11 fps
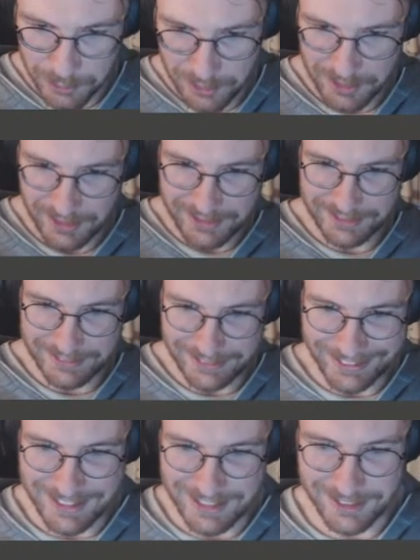music.
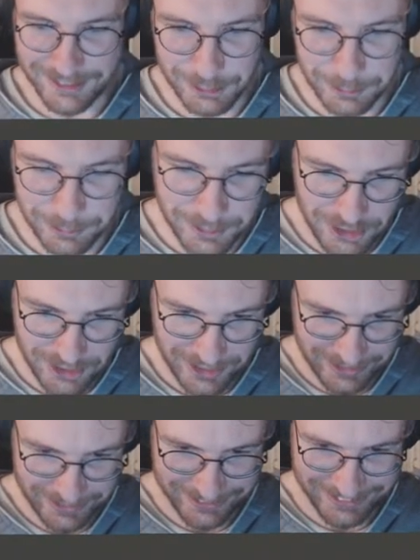I start to
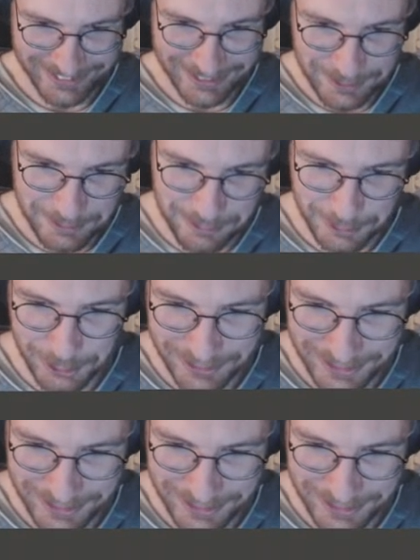appreciate more